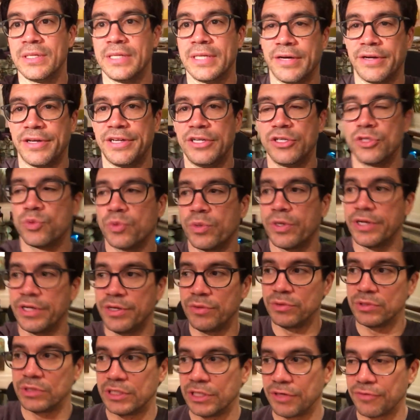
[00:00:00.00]
Now here's where
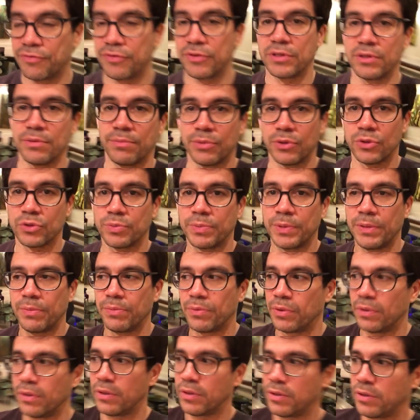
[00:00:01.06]
he was different than most
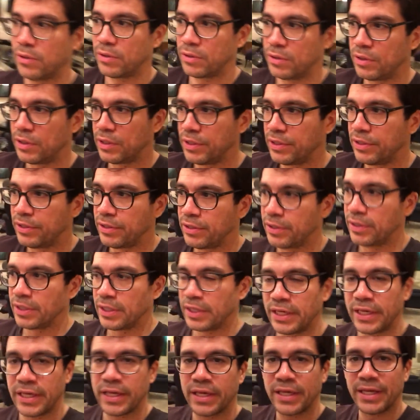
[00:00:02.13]
people.
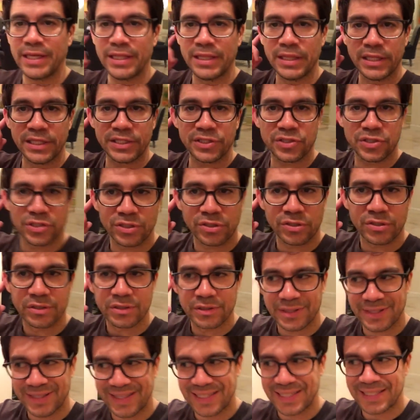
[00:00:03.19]
He listened
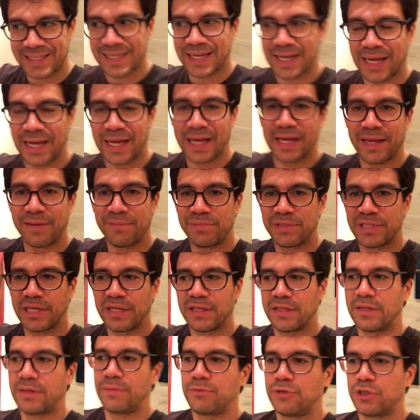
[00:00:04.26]
to the time
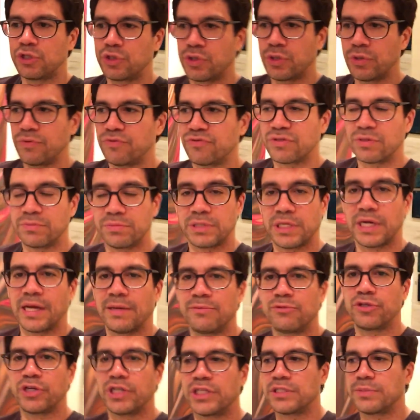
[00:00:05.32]
telling him the truth. Some
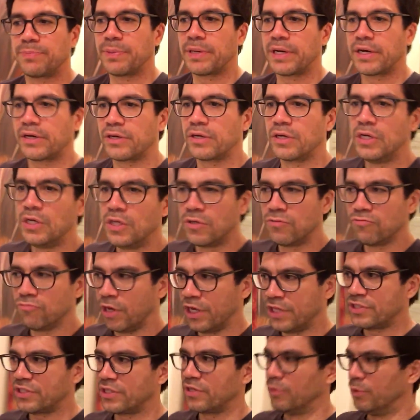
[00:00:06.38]
time transpired.
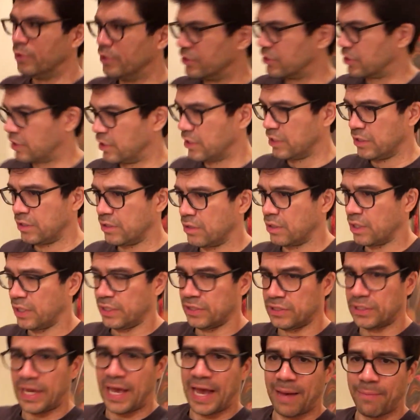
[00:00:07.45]
It was clear that
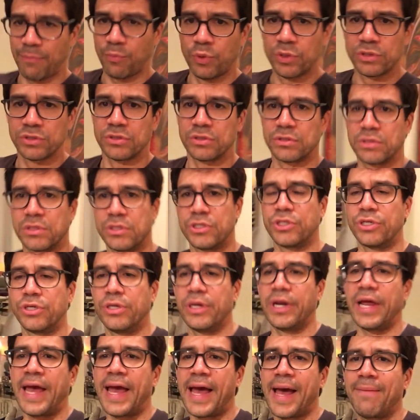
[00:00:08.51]
his app wasn't such a
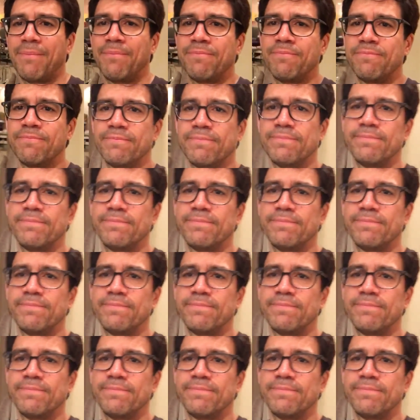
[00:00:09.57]
good app.